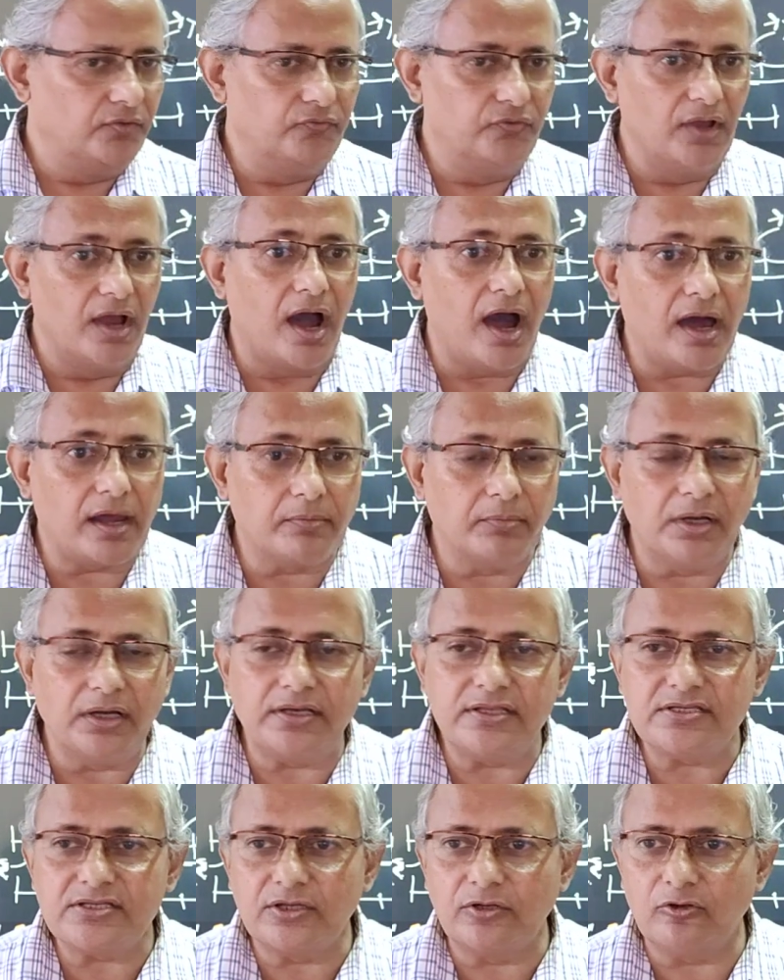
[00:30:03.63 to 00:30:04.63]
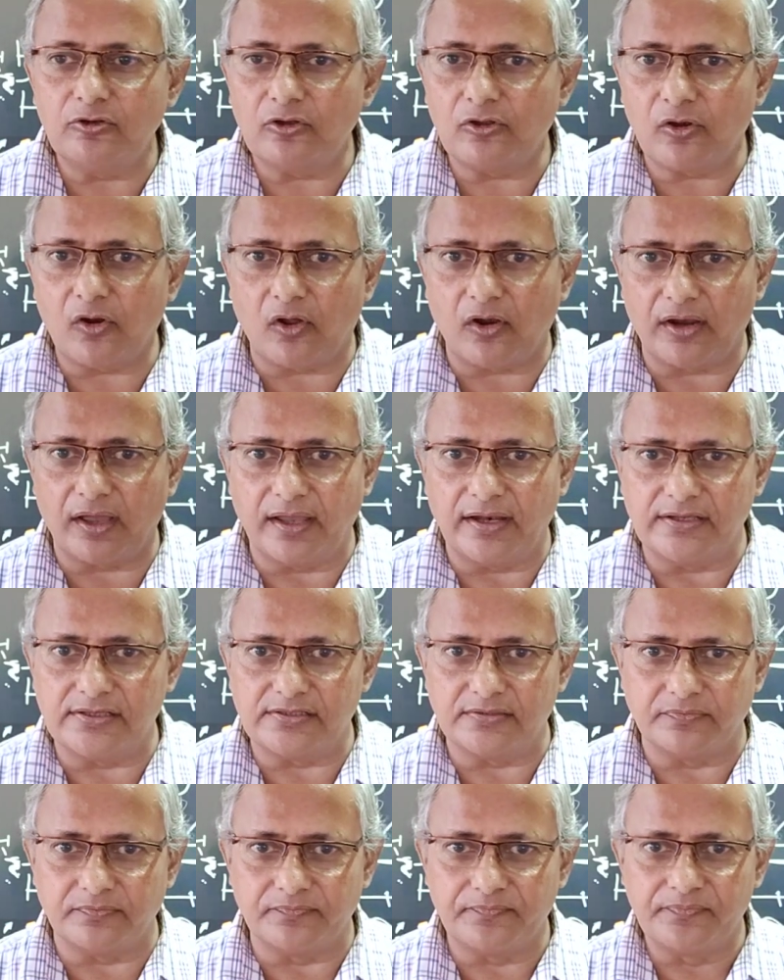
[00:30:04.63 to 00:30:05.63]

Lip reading: We are multicellular organisms.